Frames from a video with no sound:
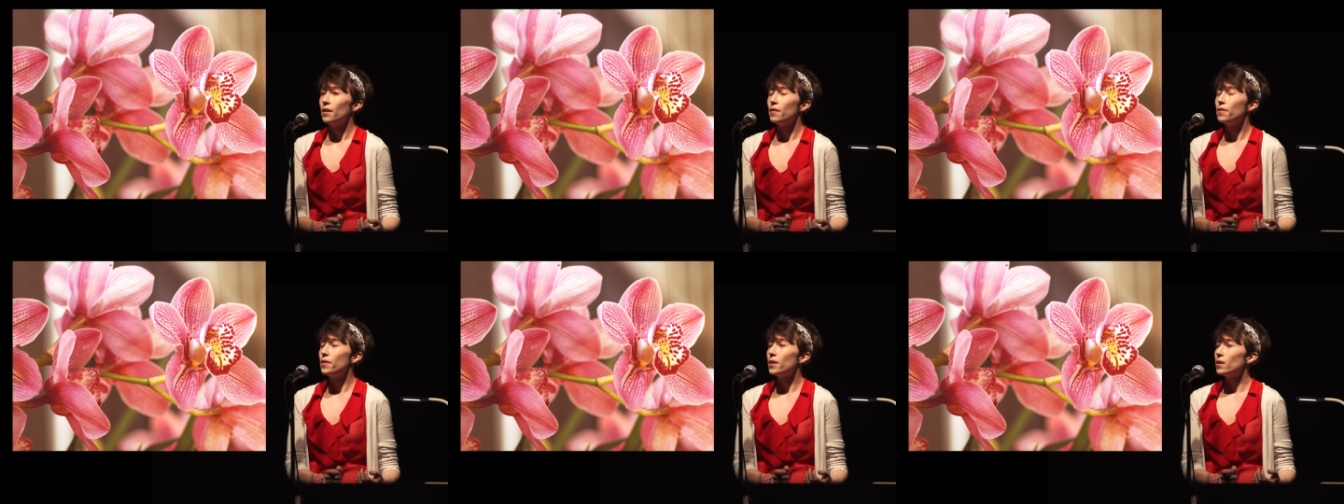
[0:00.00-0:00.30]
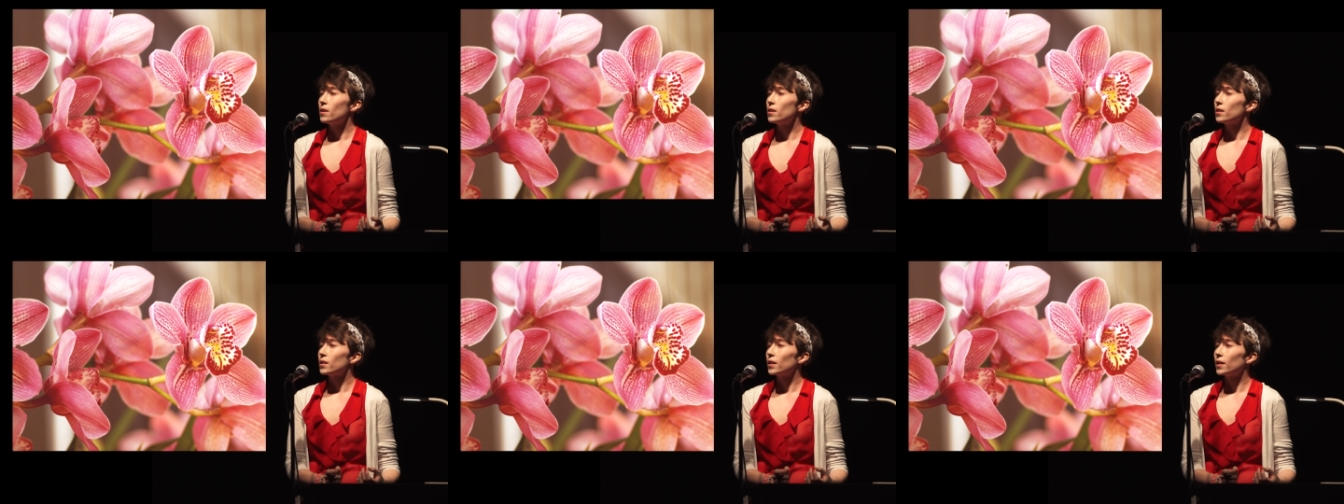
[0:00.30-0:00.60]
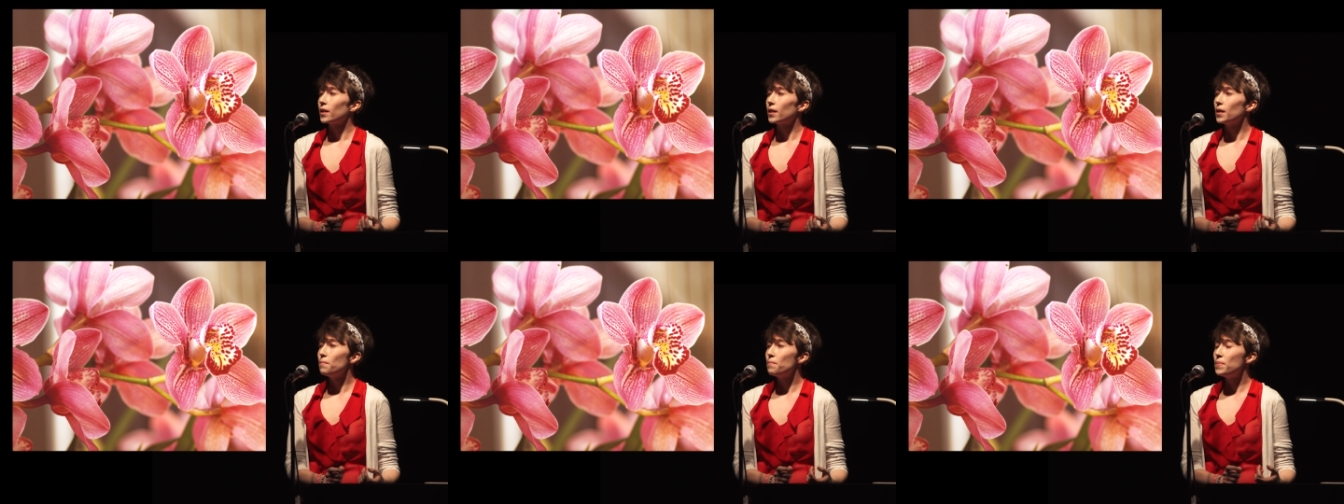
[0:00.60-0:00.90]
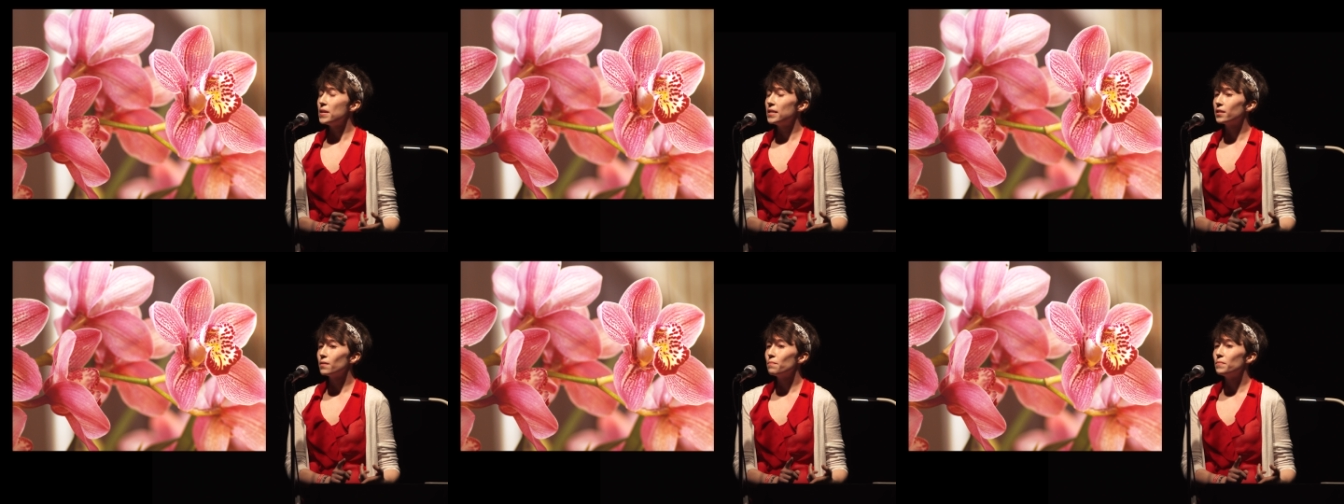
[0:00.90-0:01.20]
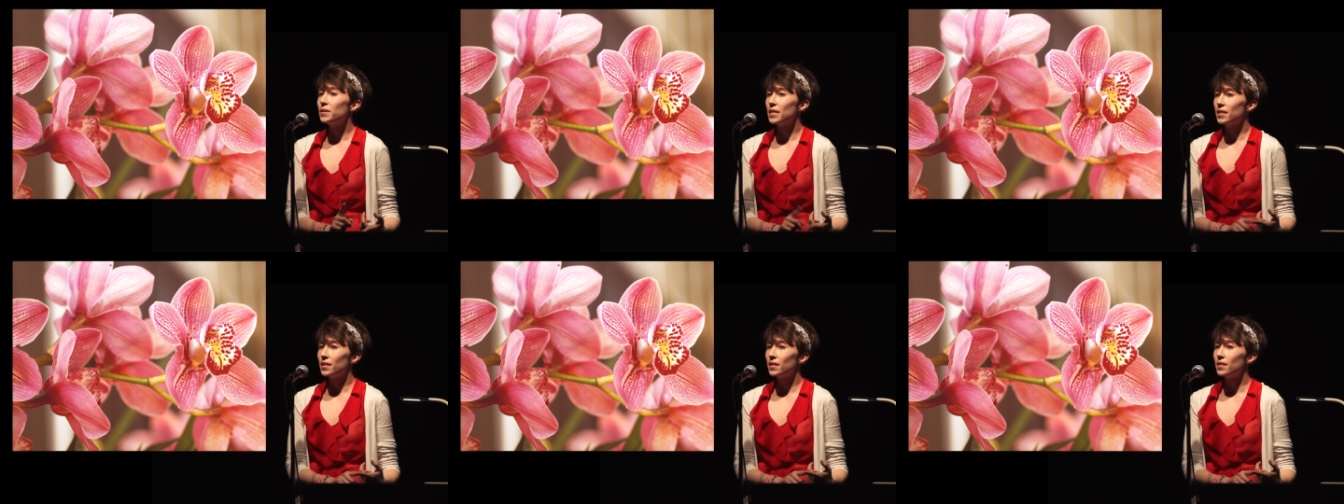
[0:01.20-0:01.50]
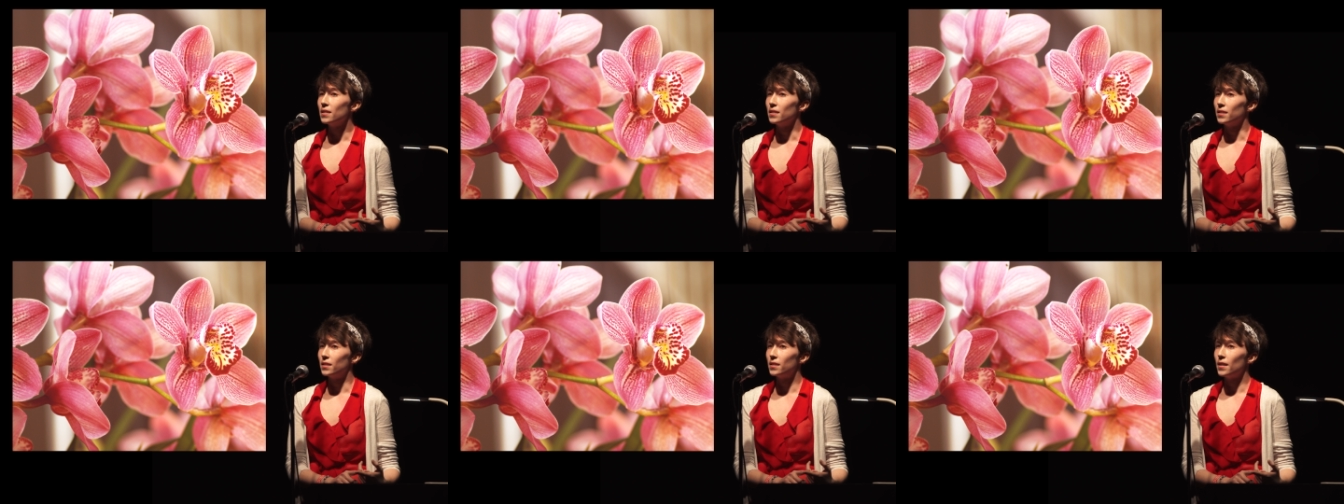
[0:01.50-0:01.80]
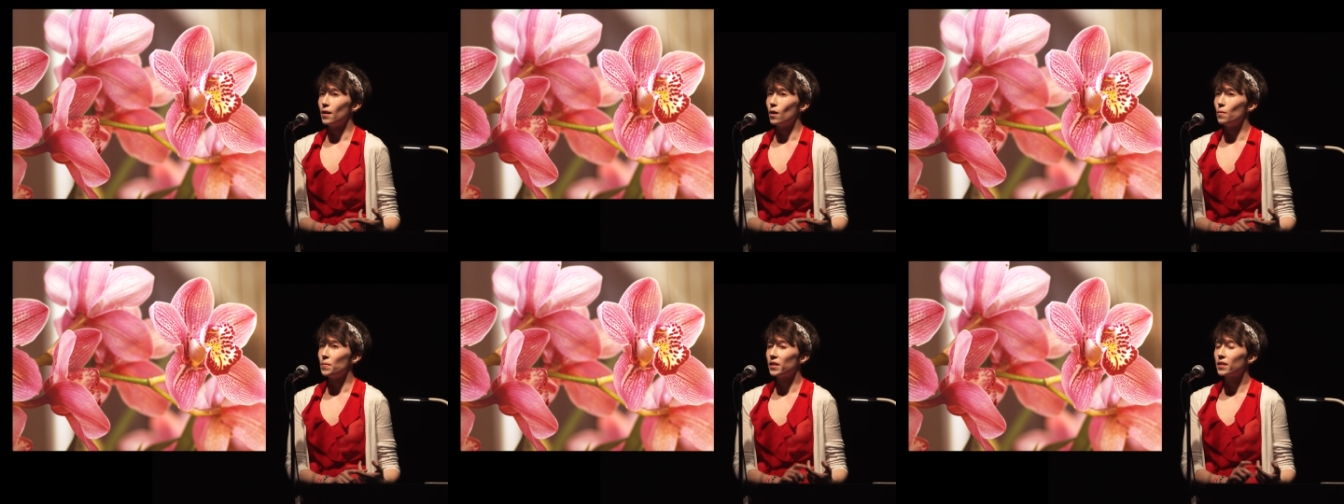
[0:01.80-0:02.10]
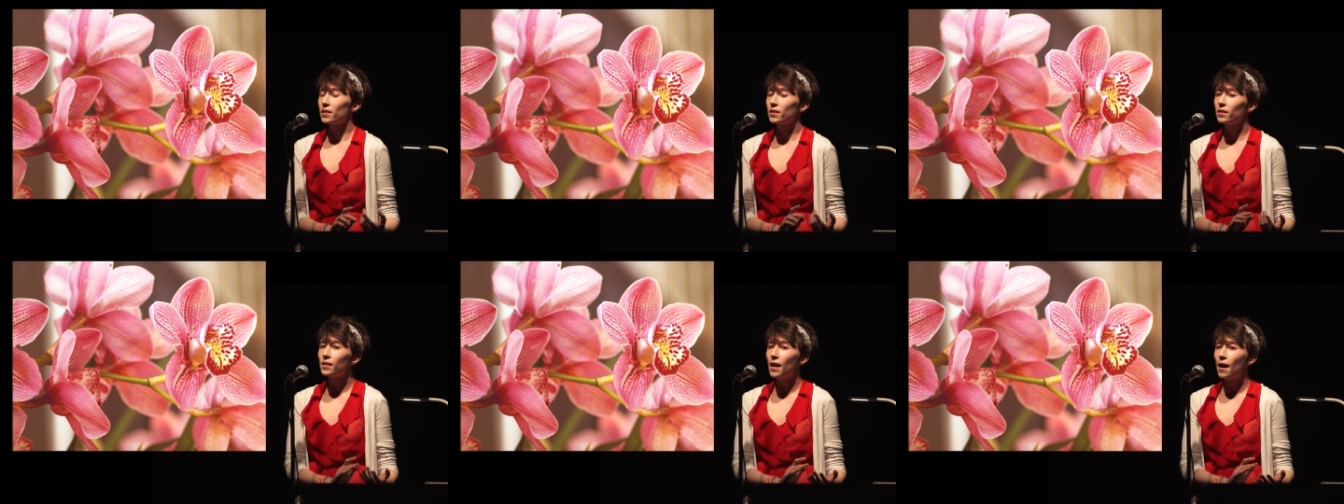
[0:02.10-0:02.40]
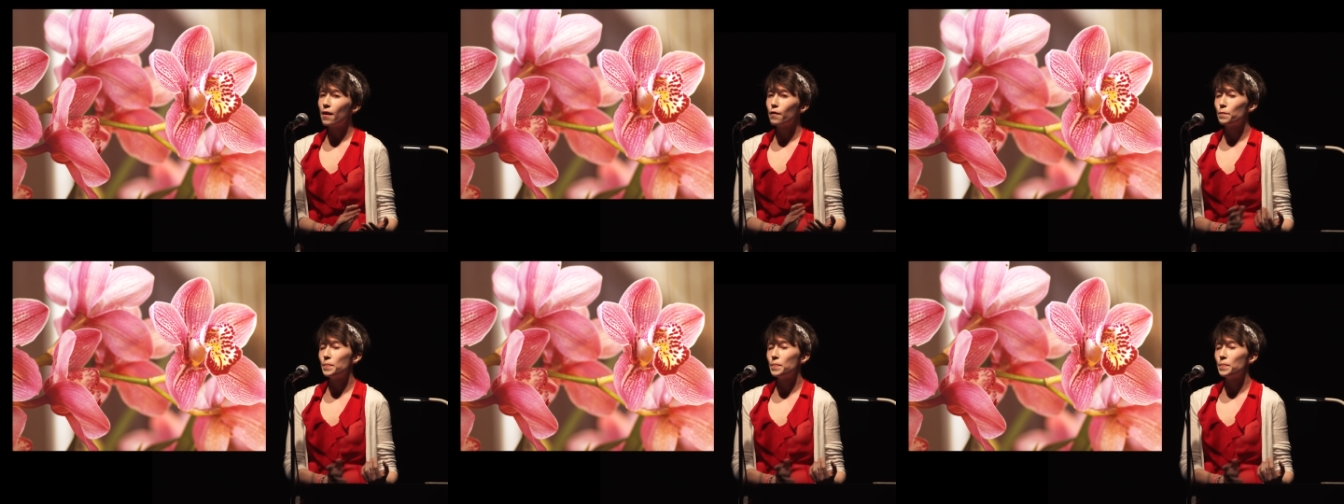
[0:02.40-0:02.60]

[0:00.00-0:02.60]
There can be some dissonance there because a lot